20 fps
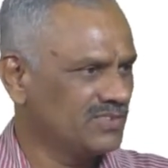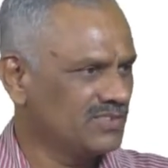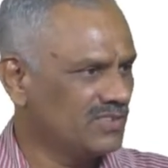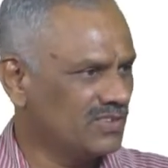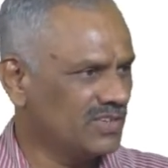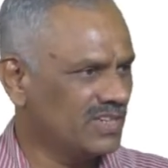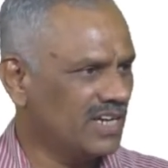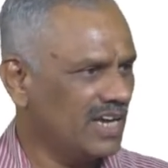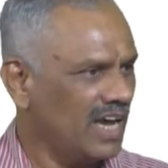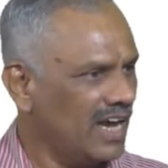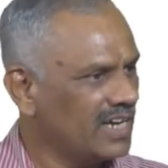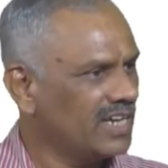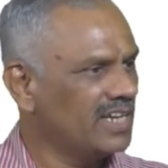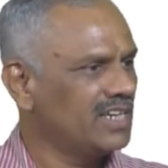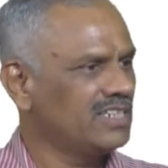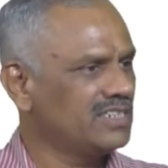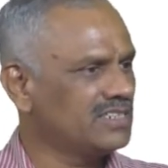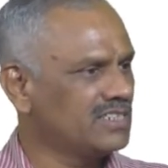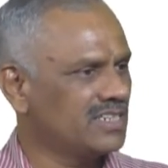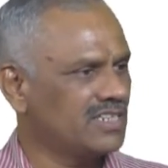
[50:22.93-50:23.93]
Okay. Again,
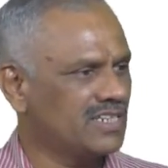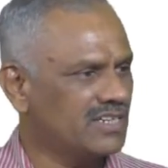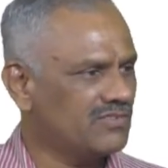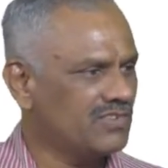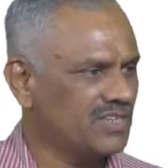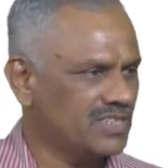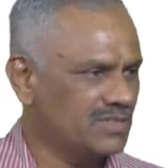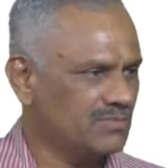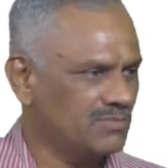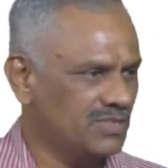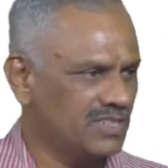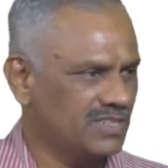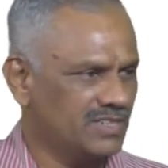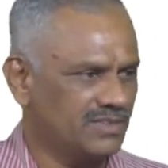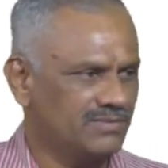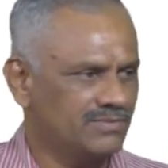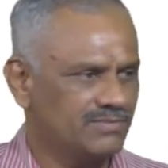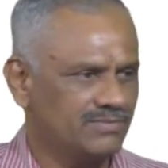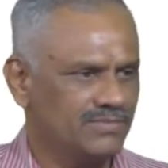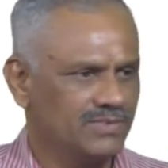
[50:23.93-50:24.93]
it is a irreversibility.
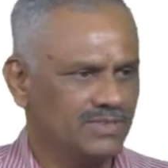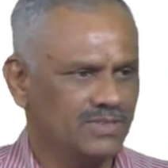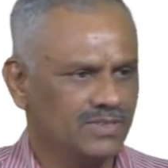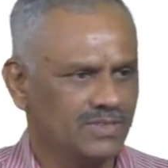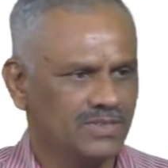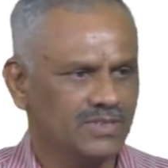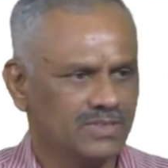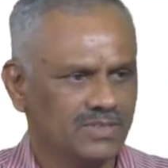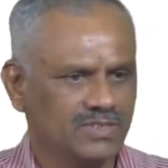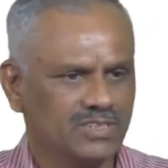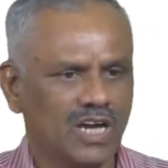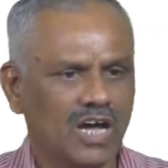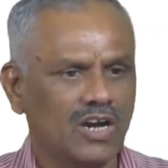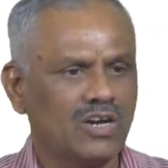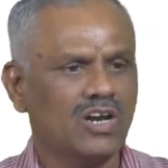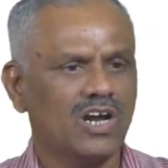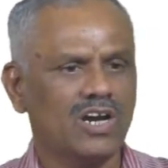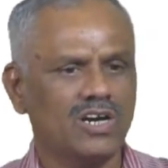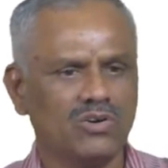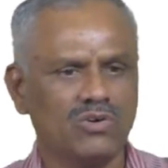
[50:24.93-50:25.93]
It is
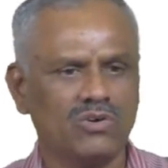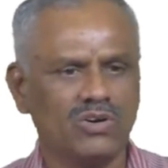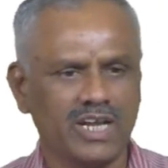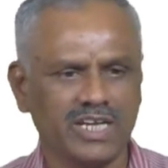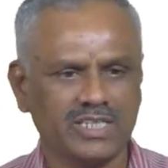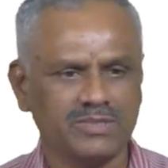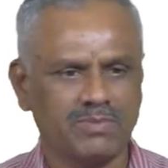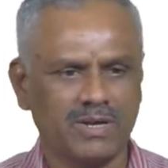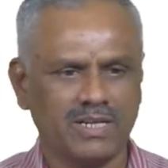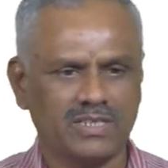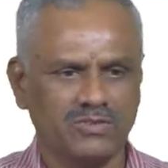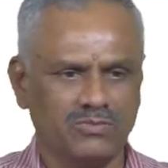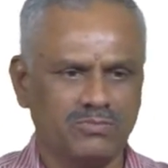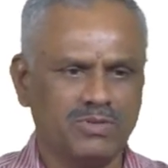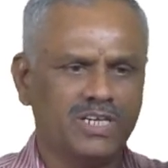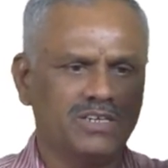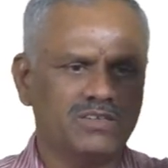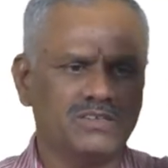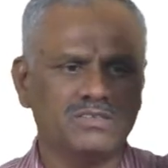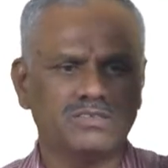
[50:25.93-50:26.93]
uncontrolled expansion.
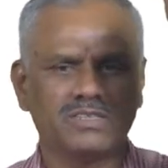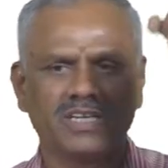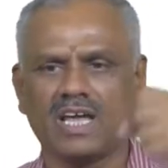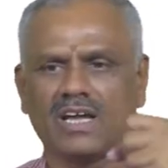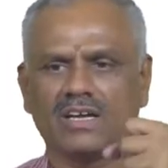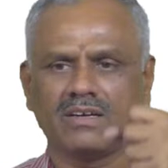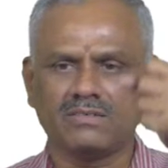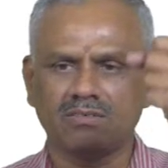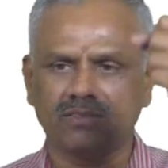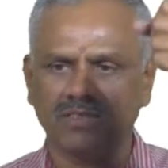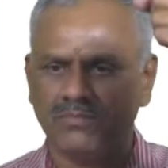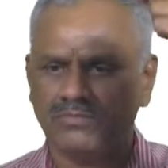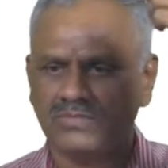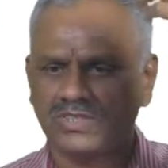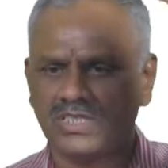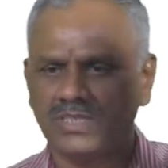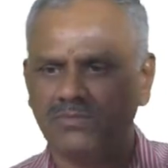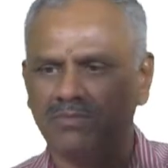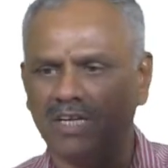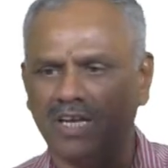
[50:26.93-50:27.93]
You take some
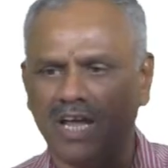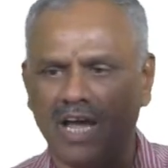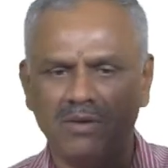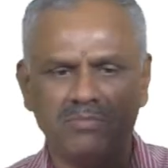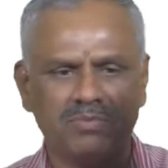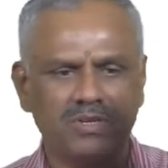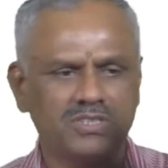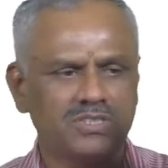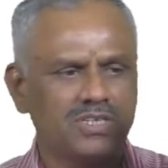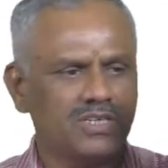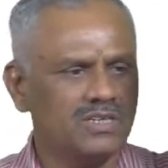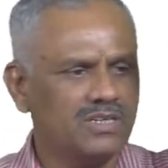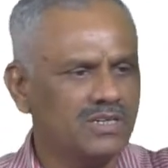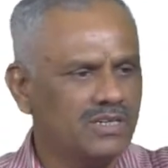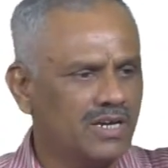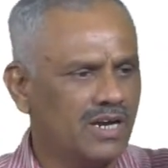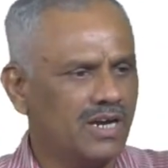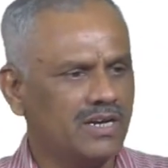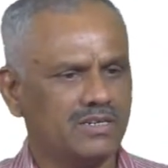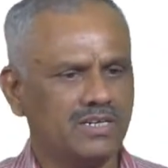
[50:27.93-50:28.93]
stream at high pressure
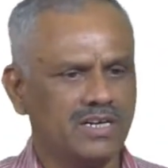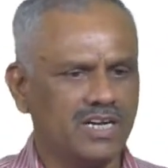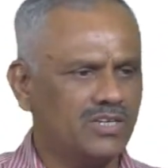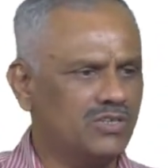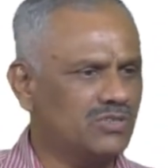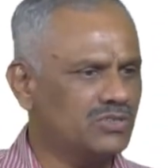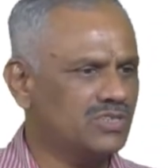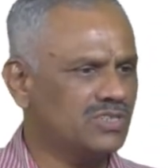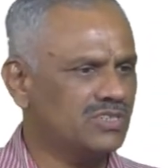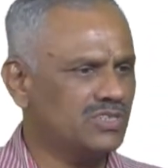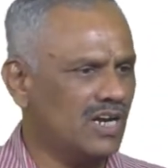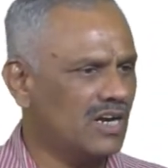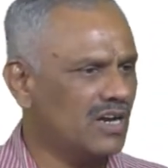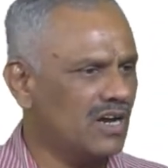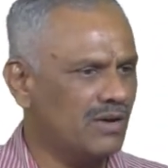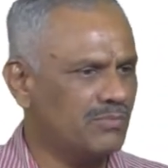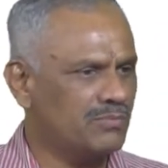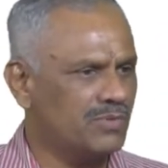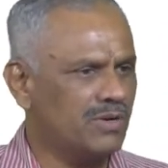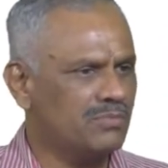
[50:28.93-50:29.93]
and reduce
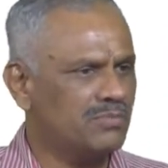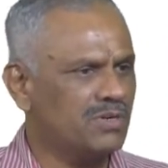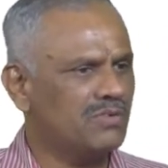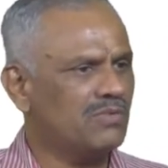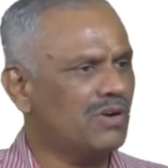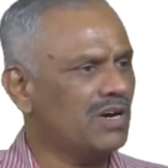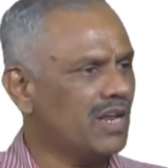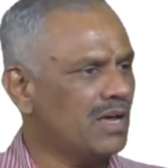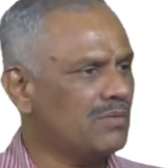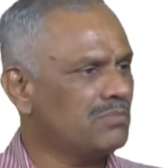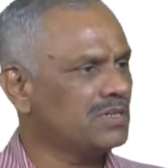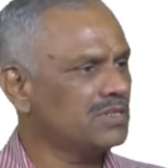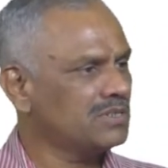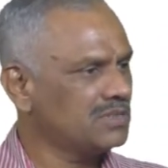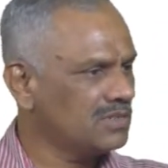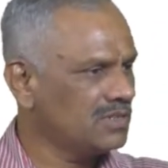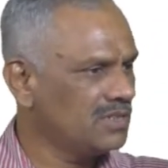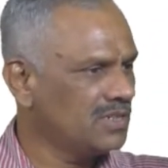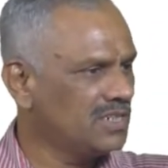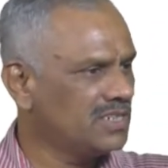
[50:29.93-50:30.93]
abruptly, what happens?
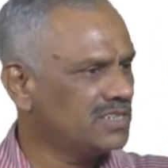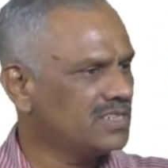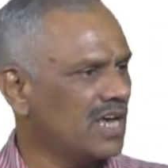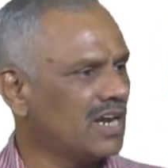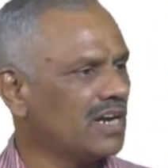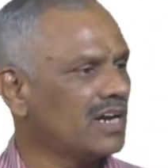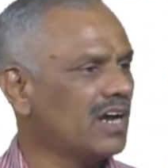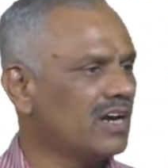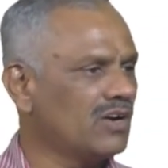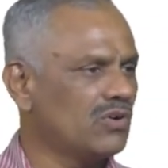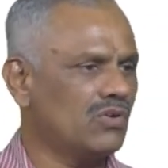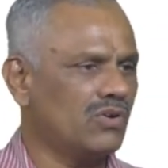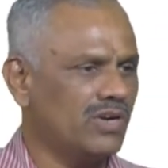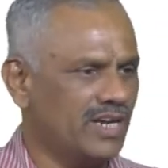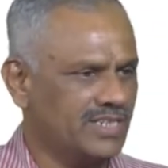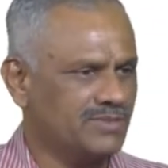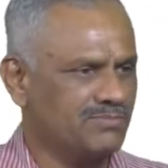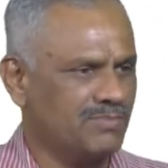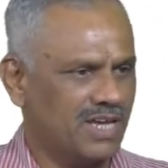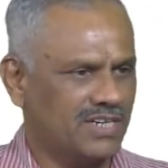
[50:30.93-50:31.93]
It is uncontrolled
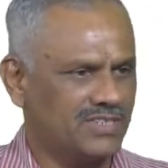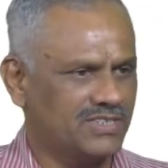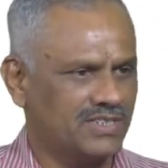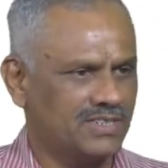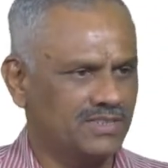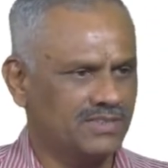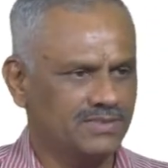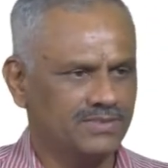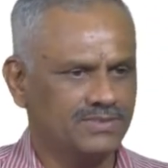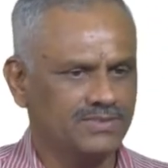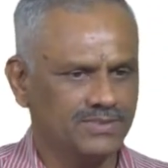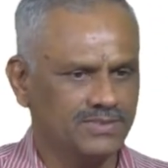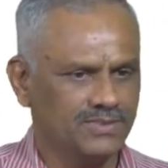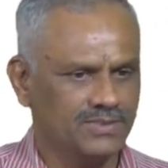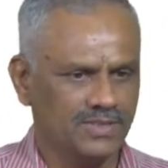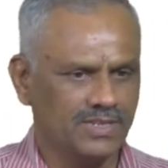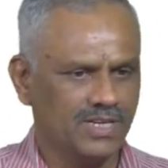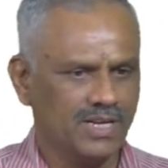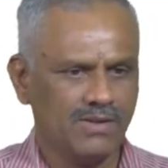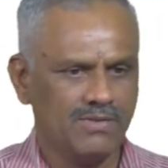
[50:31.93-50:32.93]
expansion.
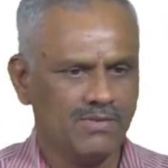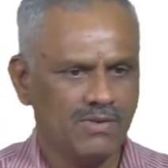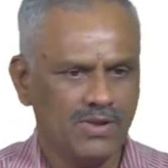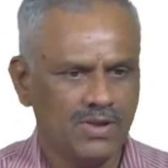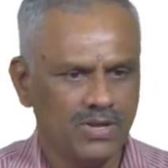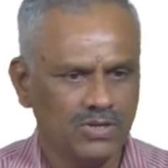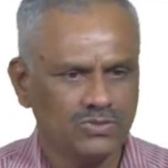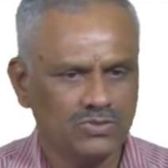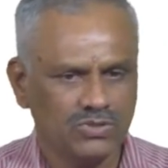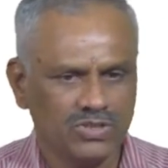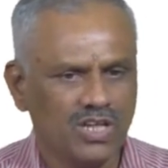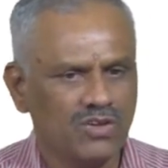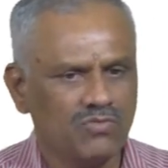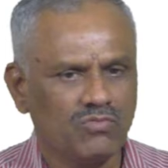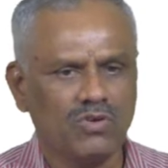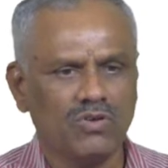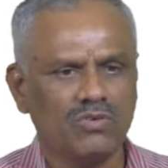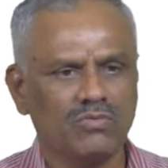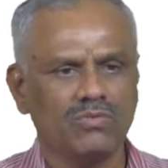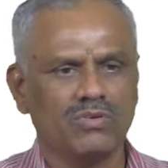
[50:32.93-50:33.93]
Okay. So
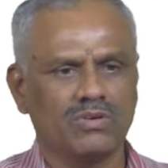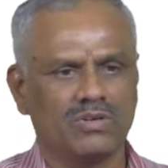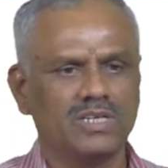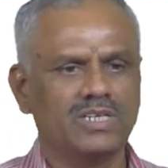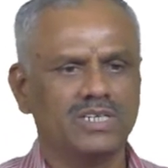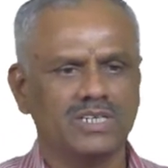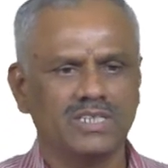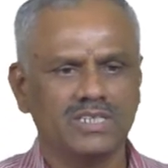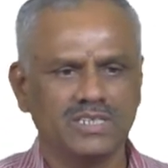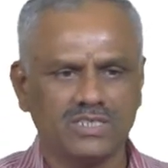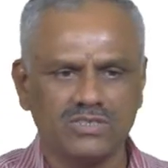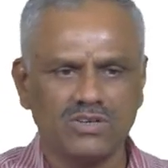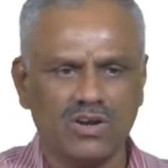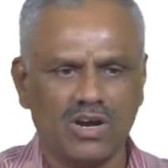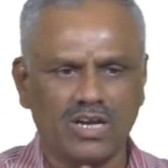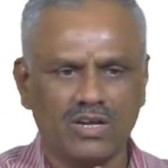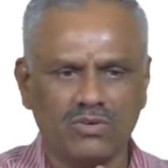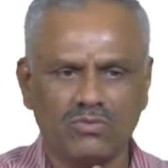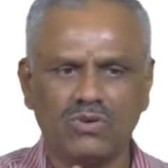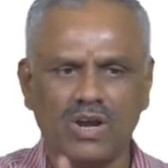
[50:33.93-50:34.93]
therefore, it is
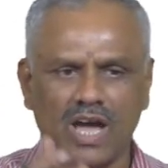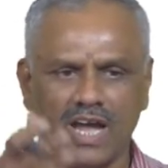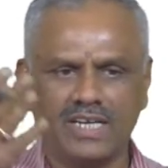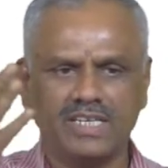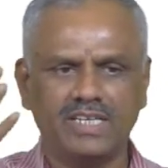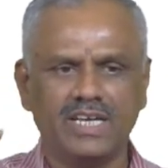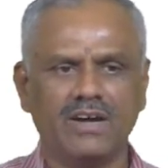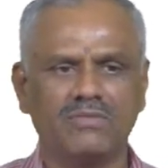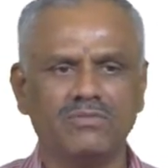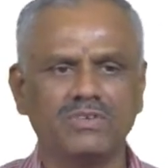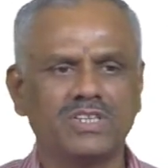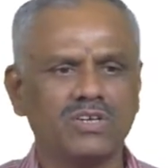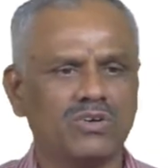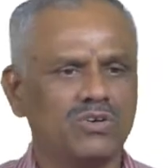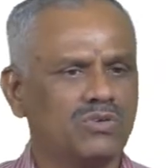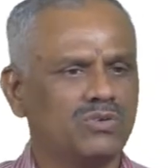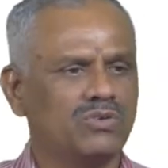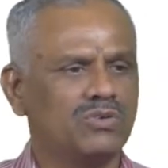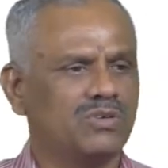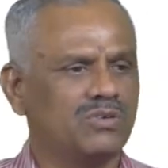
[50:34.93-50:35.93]
not a good idea
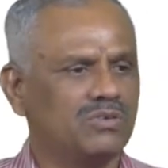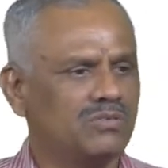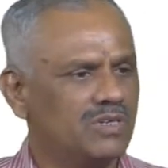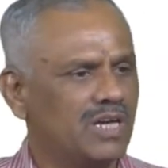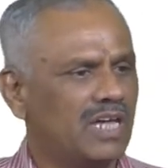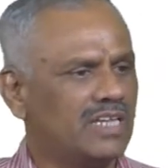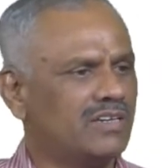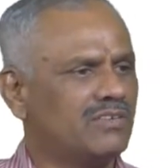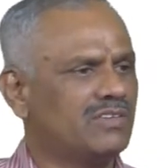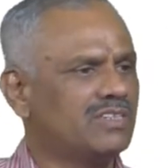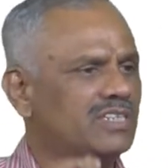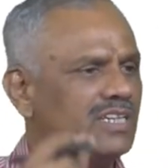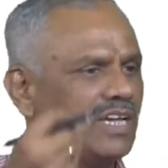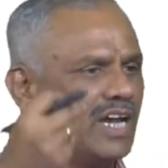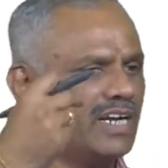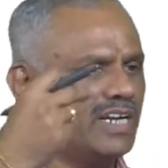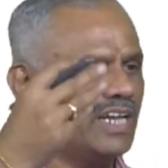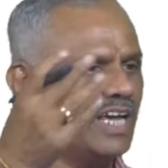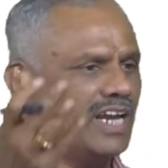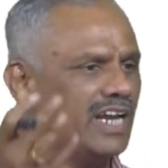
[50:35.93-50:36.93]
without, otherwise the
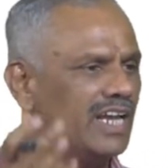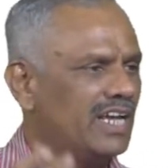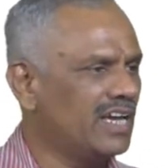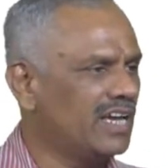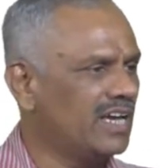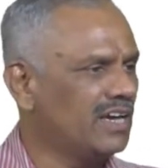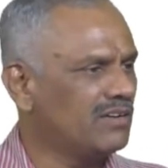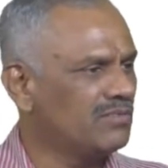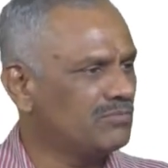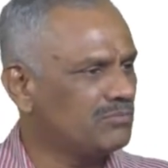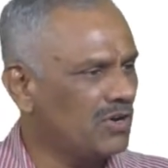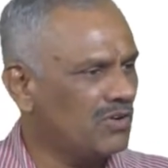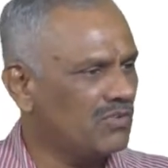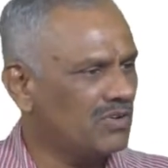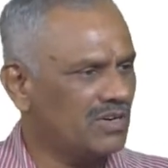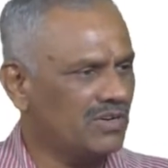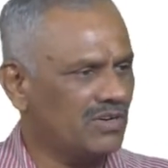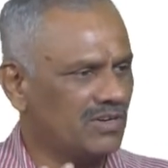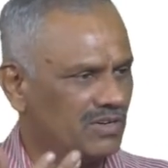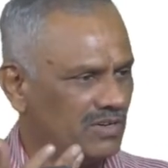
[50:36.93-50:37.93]
entire
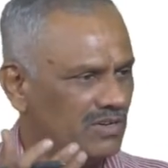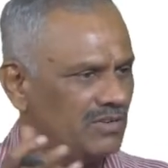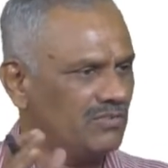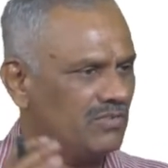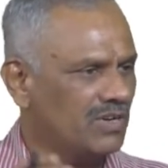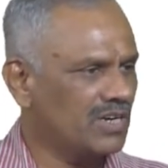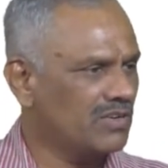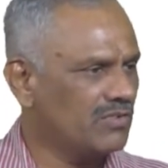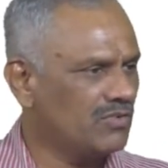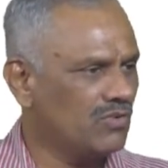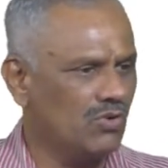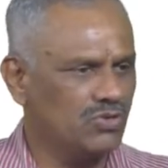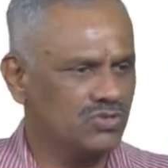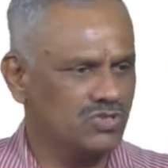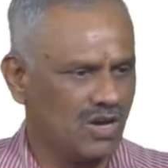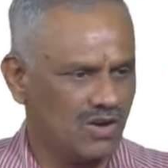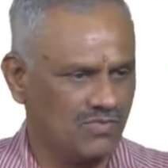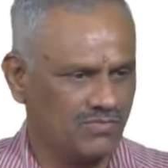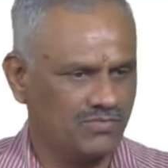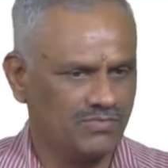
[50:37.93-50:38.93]
power work goes
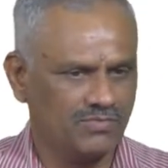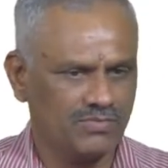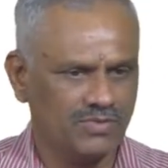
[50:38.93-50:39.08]
off.